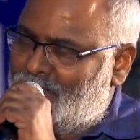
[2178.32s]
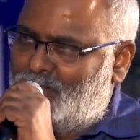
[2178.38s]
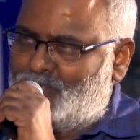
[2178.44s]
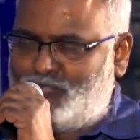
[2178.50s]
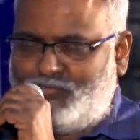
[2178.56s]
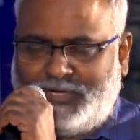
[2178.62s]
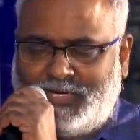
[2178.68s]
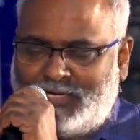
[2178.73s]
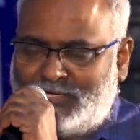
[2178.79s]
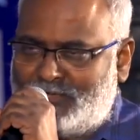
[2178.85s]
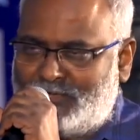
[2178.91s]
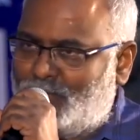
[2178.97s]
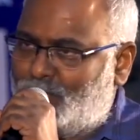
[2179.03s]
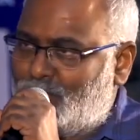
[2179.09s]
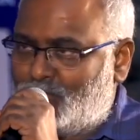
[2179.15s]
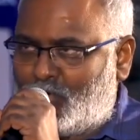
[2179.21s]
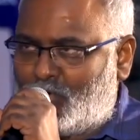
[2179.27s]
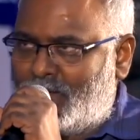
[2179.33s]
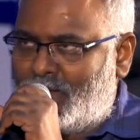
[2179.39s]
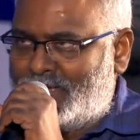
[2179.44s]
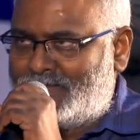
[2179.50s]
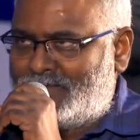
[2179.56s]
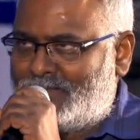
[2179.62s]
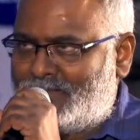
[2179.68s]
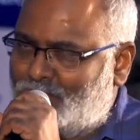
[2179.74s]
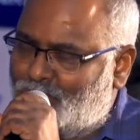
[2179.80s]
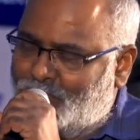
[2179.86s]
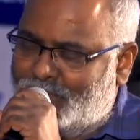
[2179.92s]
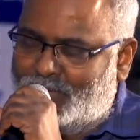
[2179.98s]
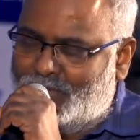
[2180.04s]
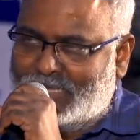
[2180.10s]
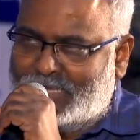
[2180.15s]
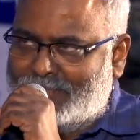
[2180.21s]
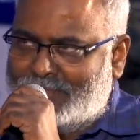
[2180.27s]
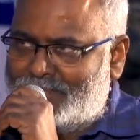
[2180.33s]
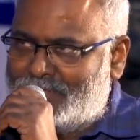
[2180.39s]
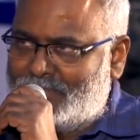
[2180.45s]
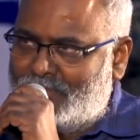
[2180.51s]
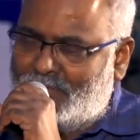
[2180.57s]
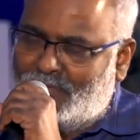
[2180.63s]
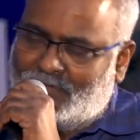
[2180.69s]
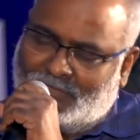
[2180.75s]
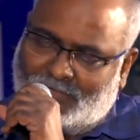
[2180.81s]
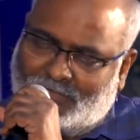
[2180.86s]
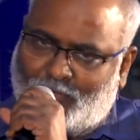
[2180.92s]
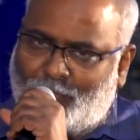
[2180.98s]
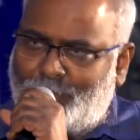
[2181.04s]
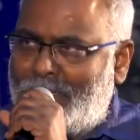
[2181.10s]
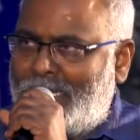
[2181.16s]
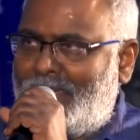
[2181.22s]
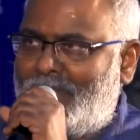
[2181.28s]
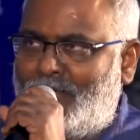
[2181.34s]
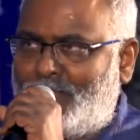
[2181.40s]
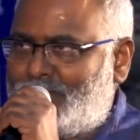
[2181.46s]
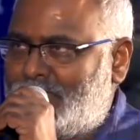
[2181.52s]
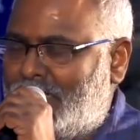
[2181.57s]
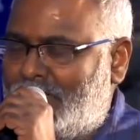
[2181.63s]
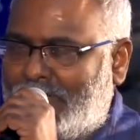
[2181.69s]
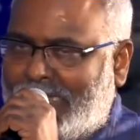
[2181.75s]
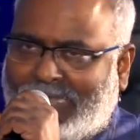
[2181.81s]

no sweets, no toys, no video games, no playing outside.